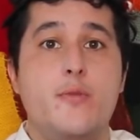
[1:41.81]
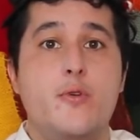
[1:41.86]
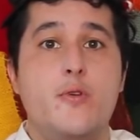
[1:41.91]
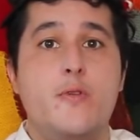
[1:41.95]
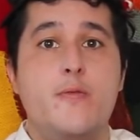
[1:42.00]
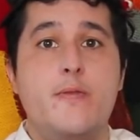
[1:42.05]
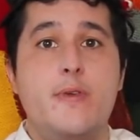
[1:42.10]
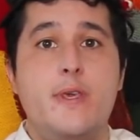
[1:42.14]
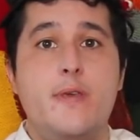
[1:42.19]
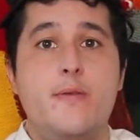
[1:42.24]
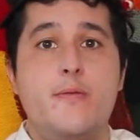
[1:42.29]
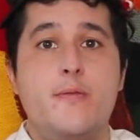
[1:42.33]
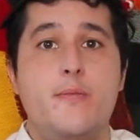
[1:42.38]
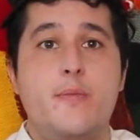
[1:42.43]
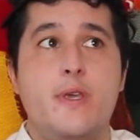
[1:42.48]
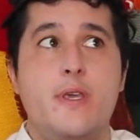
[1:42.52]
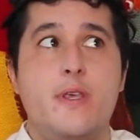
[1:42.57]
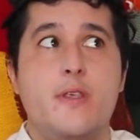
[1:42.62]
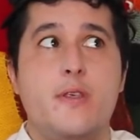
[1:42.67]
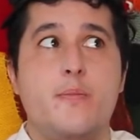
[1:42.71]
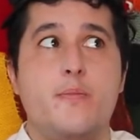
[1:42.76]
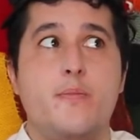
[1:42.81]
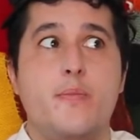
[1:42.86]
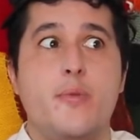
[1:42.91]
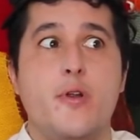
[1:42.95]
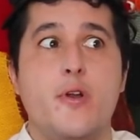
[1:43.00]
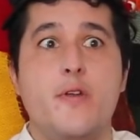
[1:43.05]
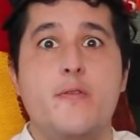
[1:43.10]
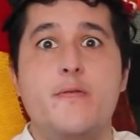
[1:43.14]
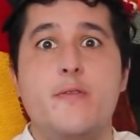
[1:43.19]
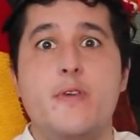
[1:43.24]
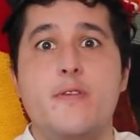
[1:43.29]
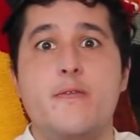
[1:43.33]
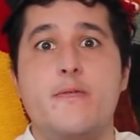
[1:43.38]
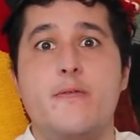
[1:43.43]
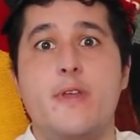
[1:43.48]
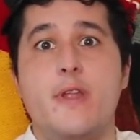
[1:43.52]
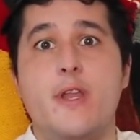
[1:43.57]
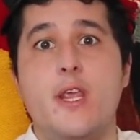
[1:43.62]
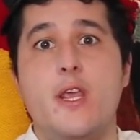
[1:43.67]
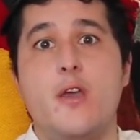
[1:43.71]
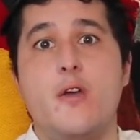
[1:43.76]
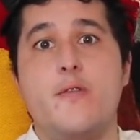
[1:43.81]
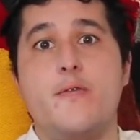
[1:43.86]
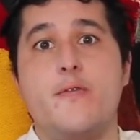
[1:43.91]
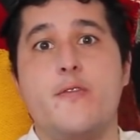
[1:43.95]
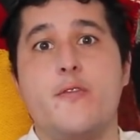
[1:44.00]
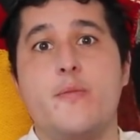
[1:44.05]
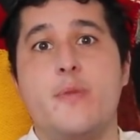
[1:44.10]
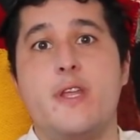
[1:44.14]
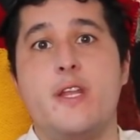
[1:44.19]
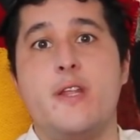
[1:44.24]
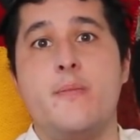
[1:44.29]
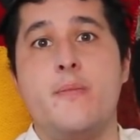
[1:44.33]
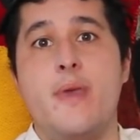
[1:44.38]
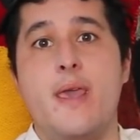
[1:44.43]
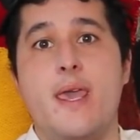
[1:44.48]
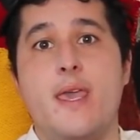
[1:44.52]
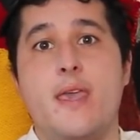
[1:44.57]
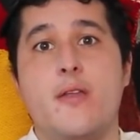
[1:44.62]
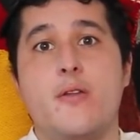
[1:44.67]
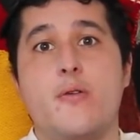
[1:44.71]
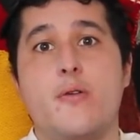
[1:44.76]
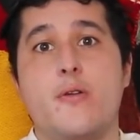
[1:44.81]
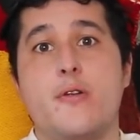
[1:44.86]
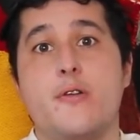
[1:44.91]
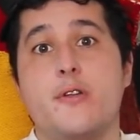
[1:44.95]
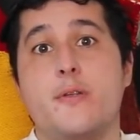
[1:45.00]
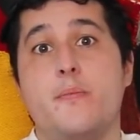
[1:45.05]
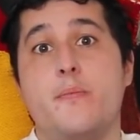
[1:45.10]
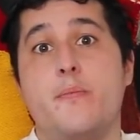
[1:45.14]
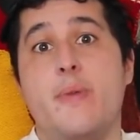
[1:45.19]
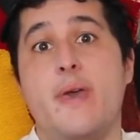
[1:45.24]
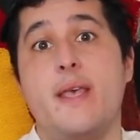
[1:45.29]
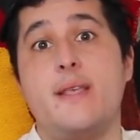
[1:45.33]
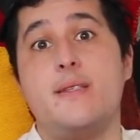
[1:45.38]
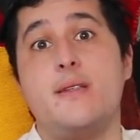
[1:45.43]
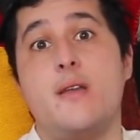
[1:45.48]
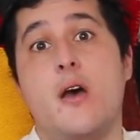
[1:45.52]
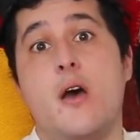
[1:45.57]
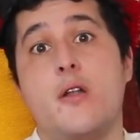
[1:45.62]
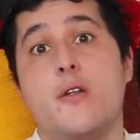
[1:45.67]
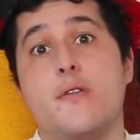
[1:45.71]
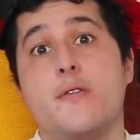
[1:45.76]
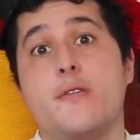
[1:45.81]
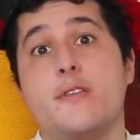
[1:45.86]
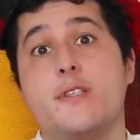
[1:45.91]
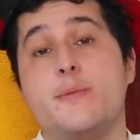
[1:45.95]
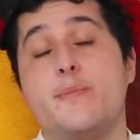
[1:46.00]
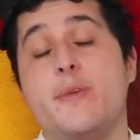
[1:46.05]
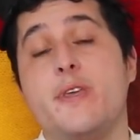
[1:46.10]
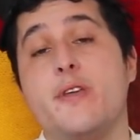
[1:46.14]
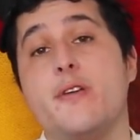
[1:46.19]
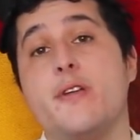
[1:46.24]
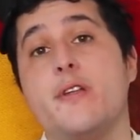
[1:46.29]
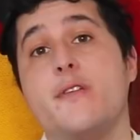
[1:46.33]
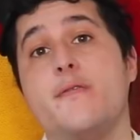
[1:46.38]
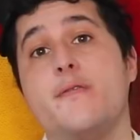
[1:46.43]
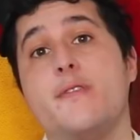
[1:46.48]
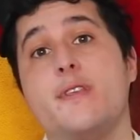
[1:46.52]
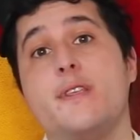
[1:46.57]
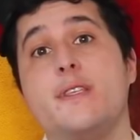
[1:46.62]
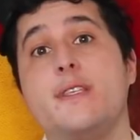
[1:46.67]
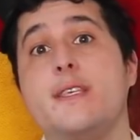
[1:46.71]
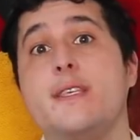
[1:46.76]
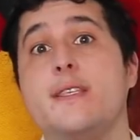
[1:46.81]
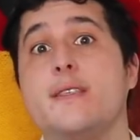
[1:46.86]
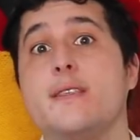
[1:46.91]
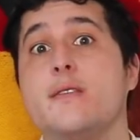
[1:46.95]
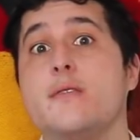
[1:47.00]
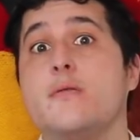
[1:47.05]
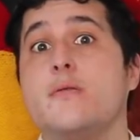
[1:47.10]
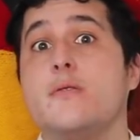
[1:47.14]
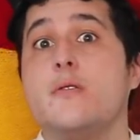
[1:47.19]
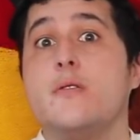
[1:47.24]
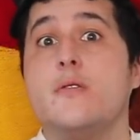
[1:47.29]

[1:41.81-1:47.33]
movie would be the perfect video for me to make in order to best honor the spirit of the season.